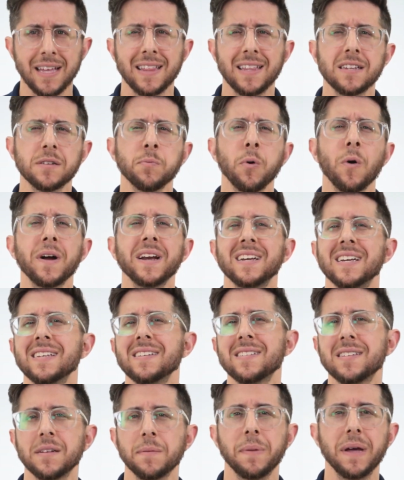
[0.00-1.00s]
This point
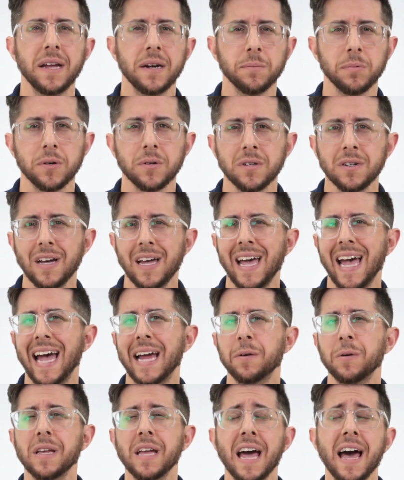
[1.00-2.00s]
is debatable,
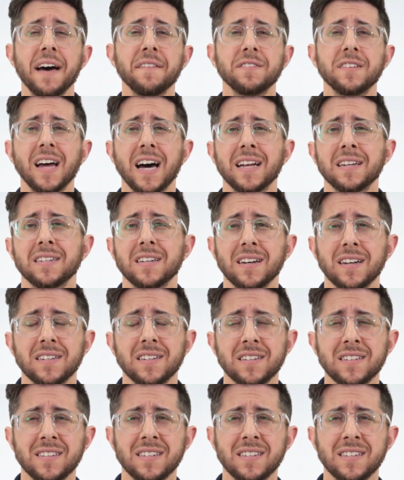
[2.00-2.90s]
and we have not done